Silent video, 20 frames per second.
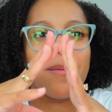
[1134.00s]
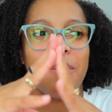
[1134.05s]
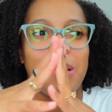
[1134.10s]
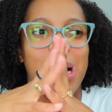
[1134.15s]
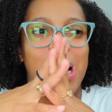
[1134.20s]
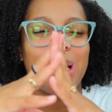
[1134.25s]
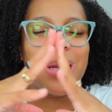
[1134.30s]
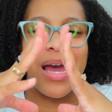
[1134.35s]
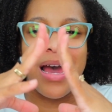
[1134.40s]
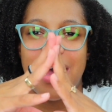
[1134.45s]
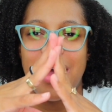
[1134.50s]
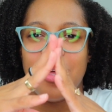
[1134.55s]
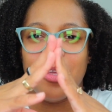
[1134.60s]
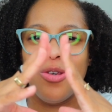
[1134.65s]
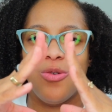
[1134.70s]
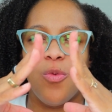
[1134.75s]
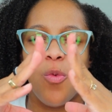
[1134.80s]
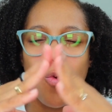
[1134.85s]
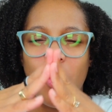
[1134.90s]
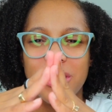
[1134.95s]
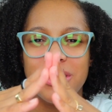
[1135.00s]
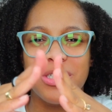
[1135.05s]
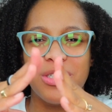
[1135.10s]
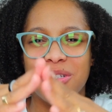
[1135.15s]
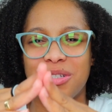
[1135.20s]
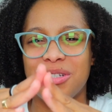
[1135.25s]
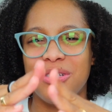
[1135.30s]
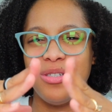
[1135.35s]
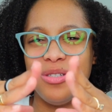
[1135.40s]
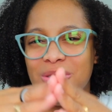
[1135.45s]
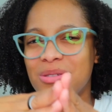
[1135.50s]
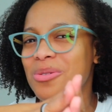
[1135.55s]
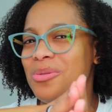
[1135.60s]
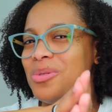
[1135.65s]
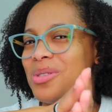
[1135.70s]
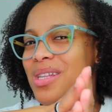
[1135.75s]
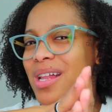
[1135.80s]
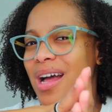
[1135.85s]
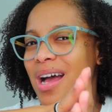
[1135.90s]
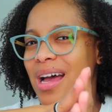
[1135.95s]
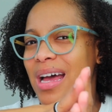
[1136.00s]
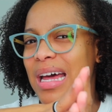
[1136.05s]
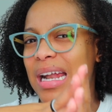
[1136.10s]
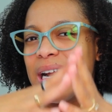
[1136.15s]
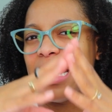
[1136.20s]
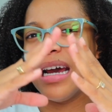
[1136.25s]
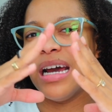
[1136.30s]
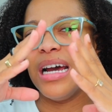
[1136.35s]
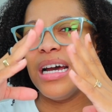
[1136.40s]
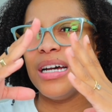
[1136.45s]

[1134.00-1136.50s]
about wanting to use that